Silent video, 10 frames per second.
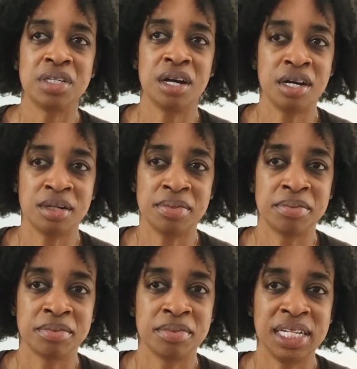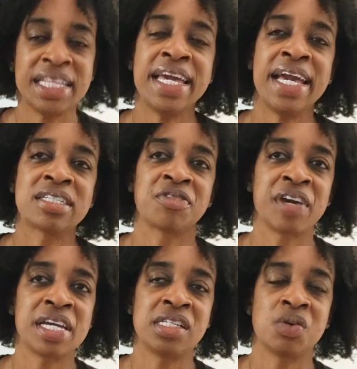that they had to
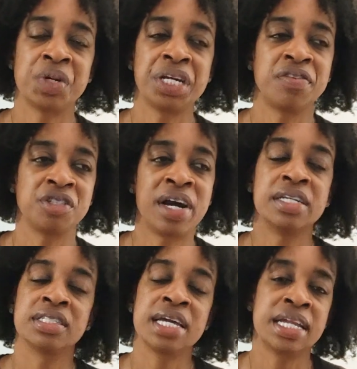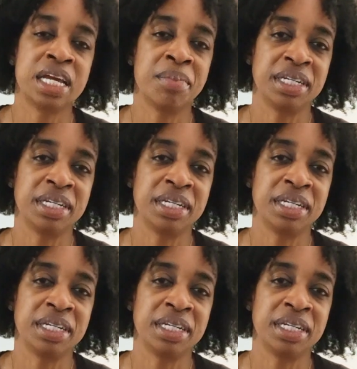face or whatever, so I understand that.